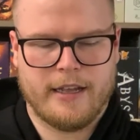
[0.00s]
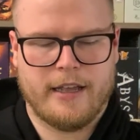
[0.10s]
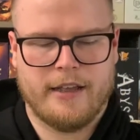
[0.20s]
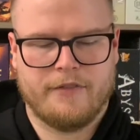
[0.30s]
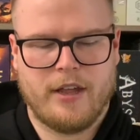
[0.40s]

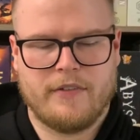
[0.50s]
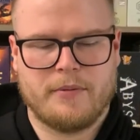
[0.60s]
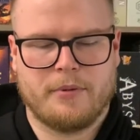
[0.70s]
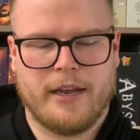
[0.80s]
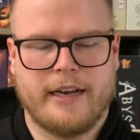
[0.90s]
If you
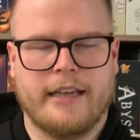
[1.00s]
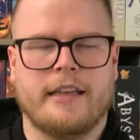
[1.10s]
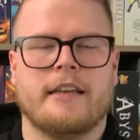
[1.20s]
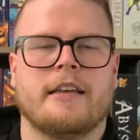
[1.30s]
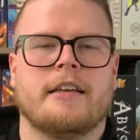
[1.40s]
haven't played it,
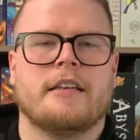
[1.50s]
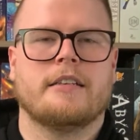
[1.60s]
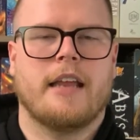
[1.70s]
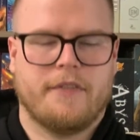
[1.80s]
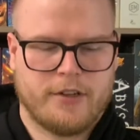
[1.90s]

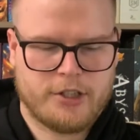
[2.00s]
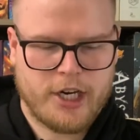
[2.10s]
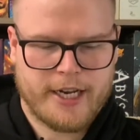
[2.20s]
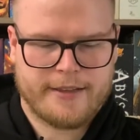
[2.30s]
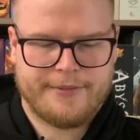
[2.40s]
definitely
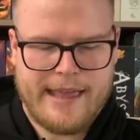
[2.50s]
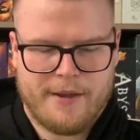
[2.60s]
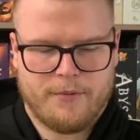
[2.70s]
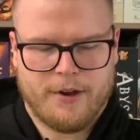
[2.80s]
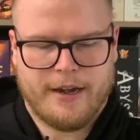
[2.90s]
check
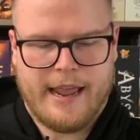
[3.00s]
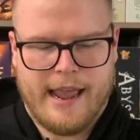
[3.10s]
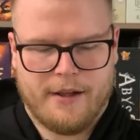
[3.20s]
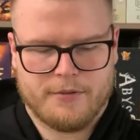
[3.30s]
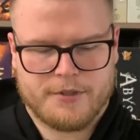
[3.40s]
that one
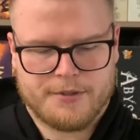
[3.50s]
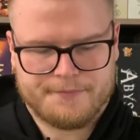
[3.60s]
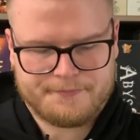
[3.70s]
out.